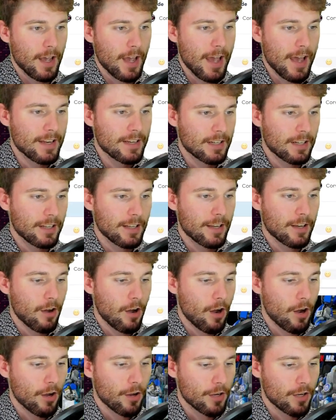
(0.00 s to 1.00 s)
and click
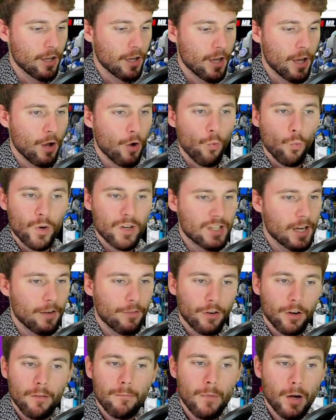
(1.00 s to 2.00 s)
on
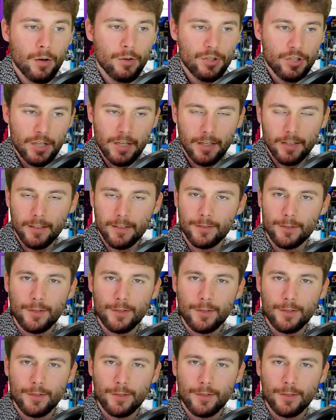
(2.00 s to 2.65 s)
whichever emoji